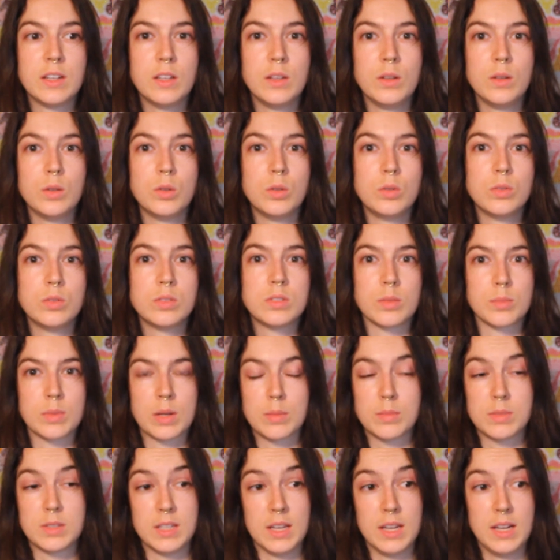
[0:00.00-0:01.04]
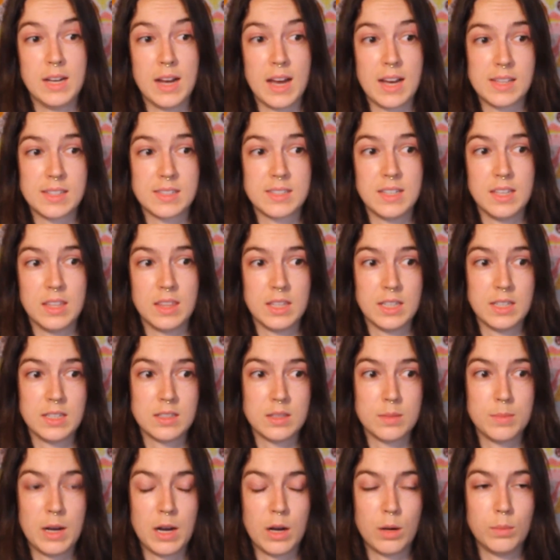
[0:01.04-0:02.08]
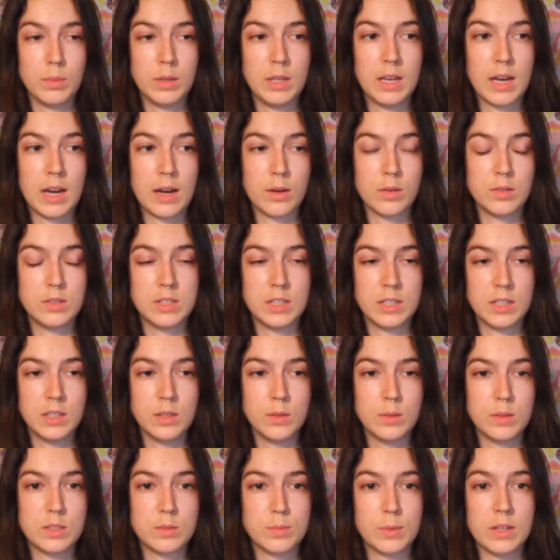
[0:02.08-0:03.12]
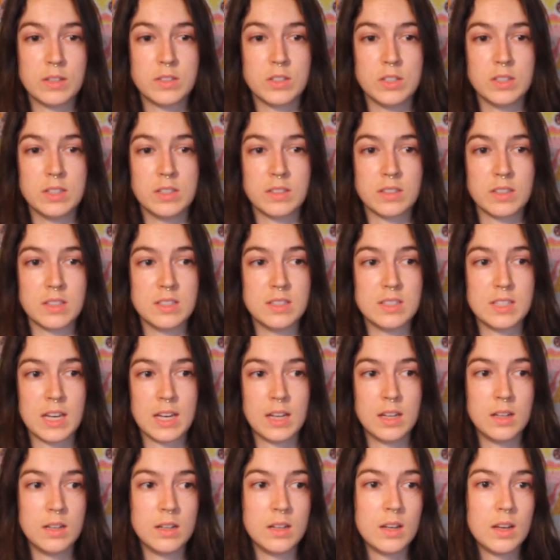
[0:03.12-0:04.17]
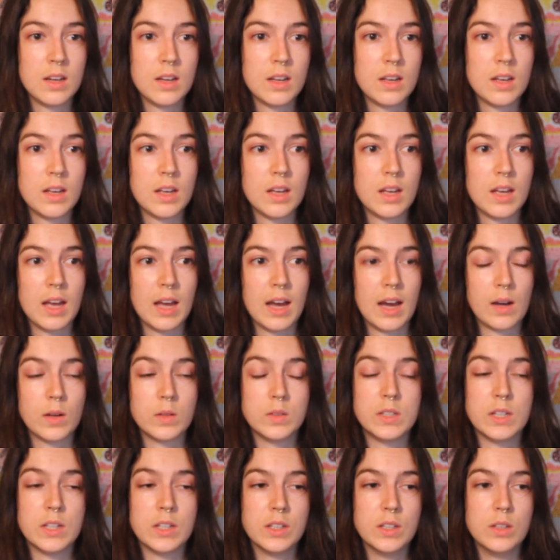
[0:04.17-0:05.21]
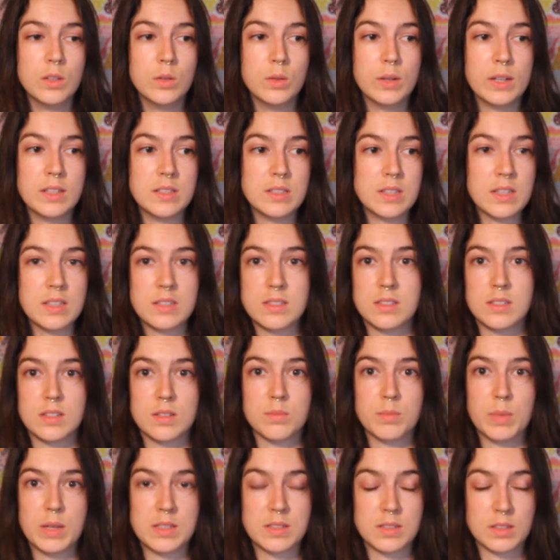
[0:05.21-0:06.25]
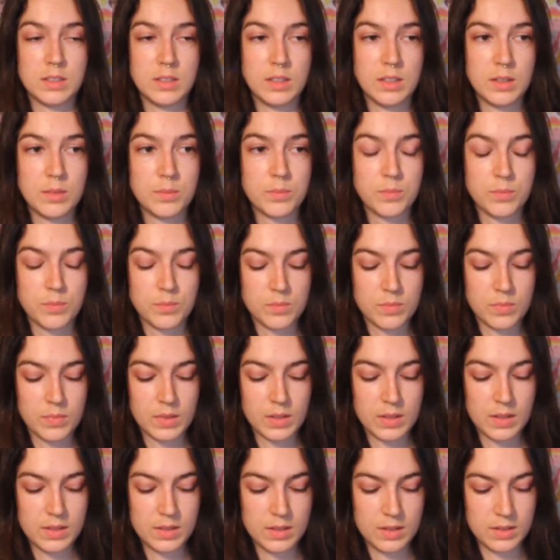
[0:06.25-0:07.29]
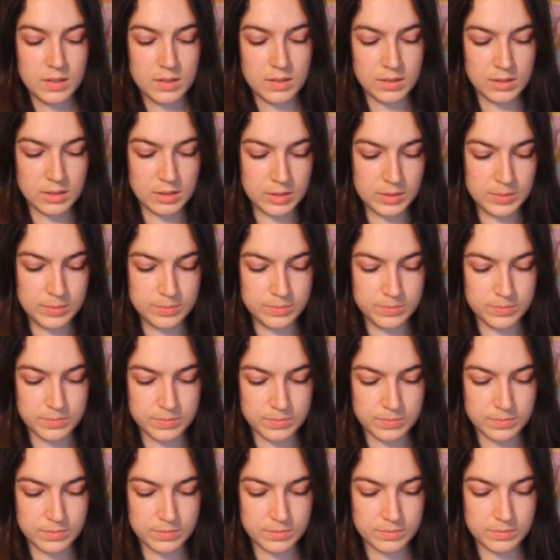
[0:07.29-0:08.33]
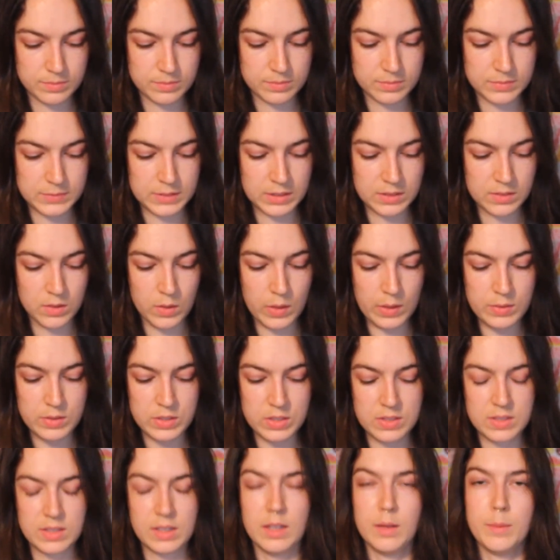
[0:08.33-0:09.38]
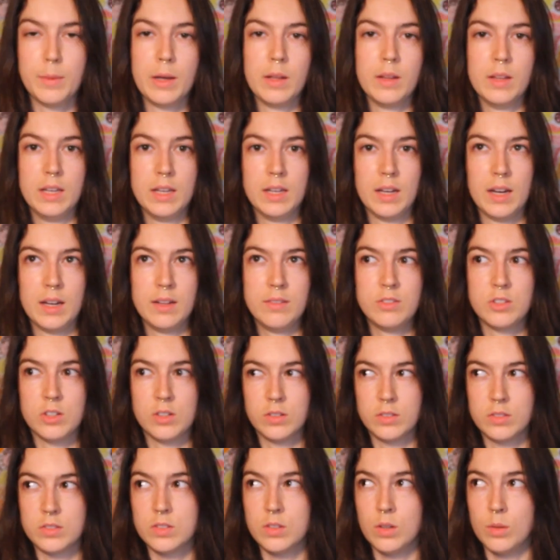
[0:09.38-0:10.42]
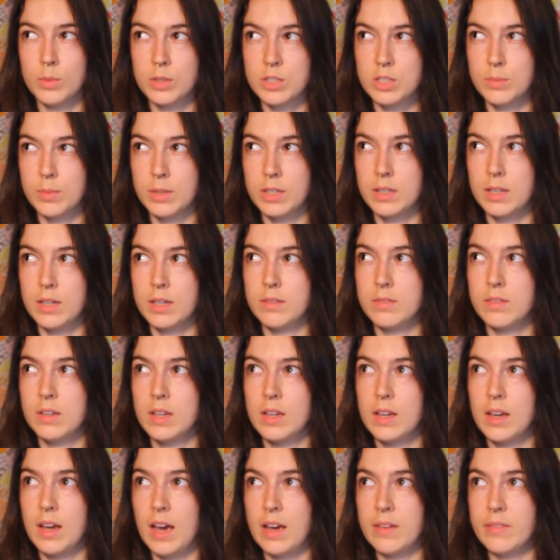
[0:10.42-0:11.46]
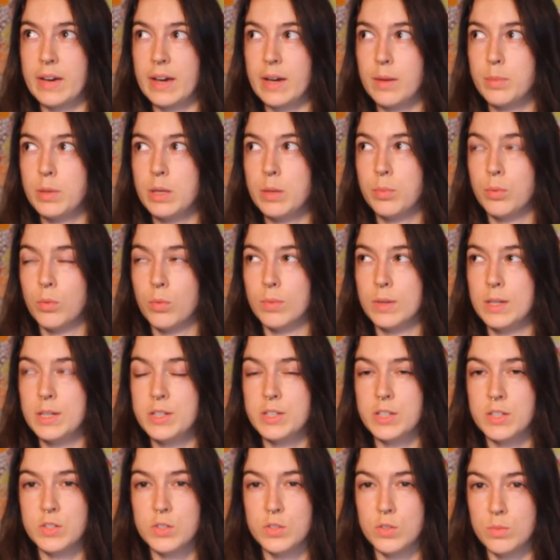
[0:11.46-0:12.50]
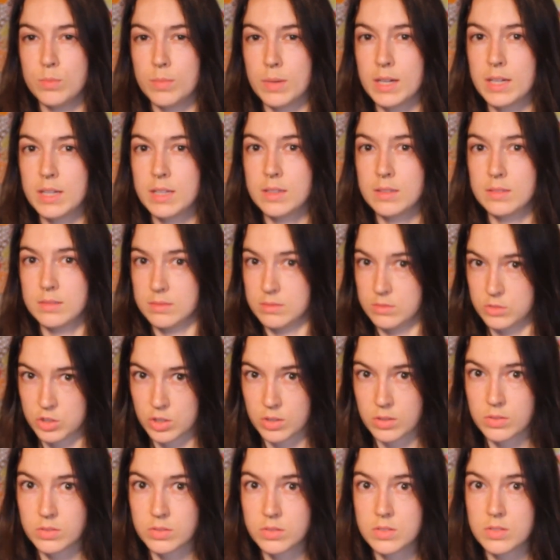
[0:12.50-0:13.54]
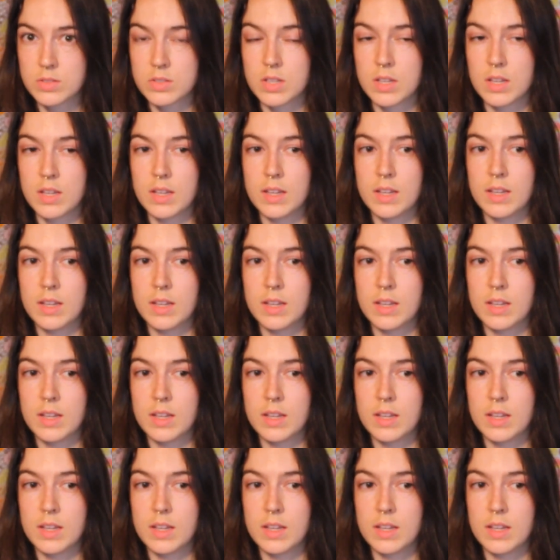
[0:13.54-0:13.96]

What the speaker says: you sometimes say nasty things about me? How dare you express your discontent? How dare you exist, basically. And so I was just thinking about, like, I've journaled so much in my life. I've had people reach into my journals